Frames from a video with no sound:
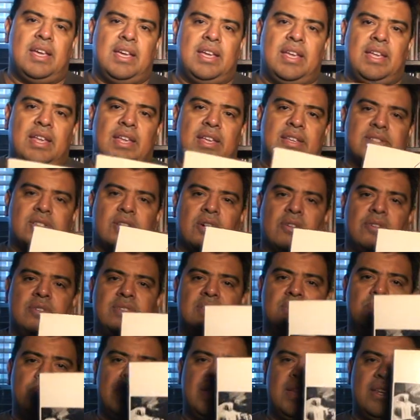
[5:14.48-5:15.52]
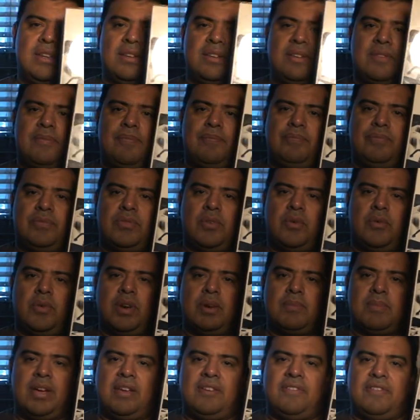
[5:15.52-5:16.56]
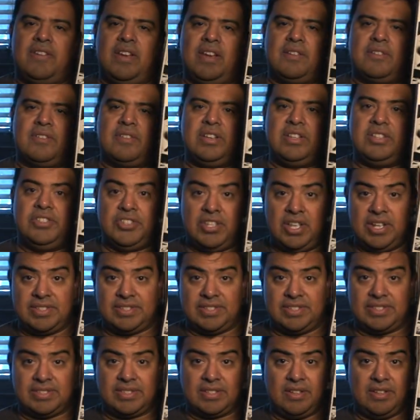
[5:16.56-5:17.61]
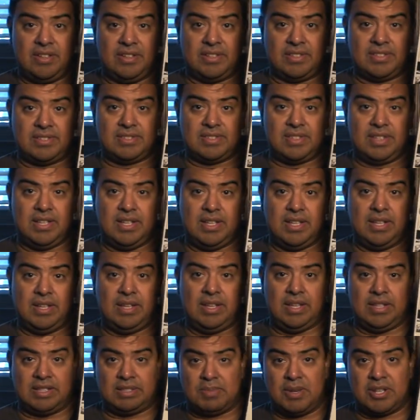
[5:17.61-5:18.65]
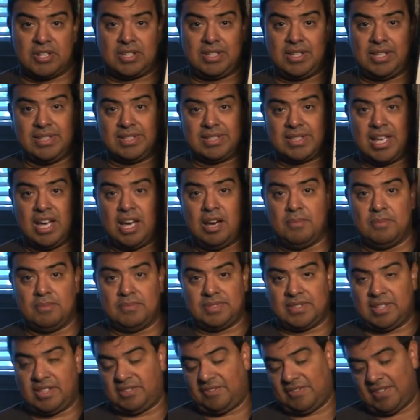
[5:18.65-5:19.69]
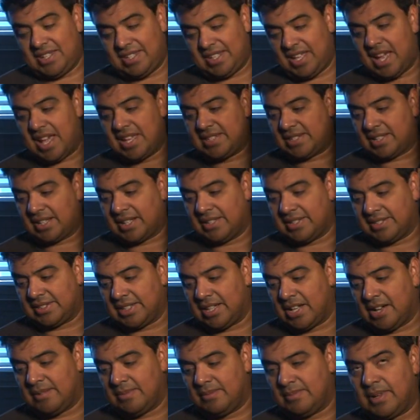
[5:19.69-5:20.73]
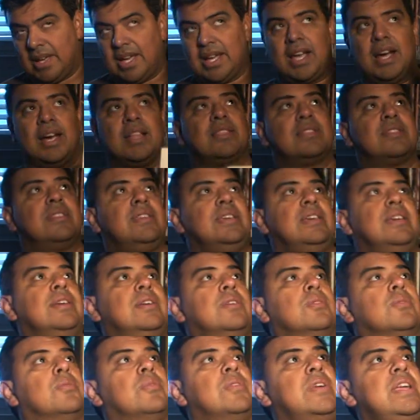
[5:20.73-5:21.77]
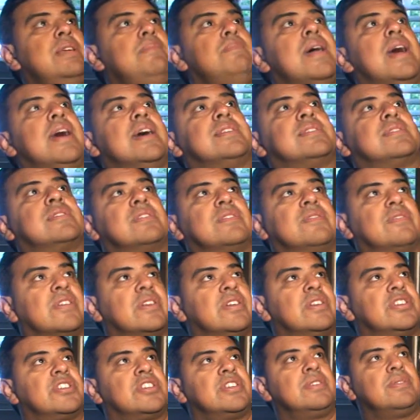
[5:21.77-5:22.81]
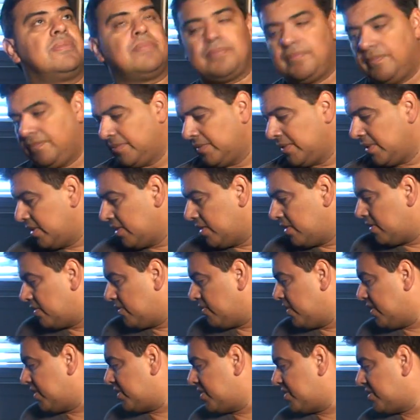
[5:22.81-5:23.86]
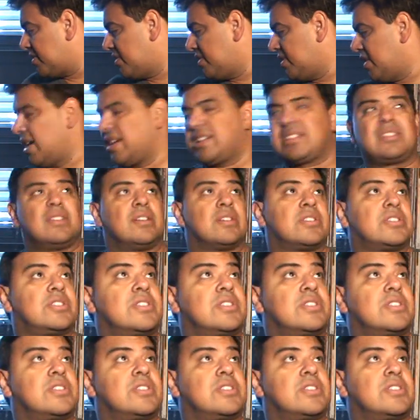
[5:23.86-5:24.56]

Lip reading: it has always been one of my favorite Genesis songs, especially on this album. Sounds fantastic on this album. I got the remastered version, which actually I'll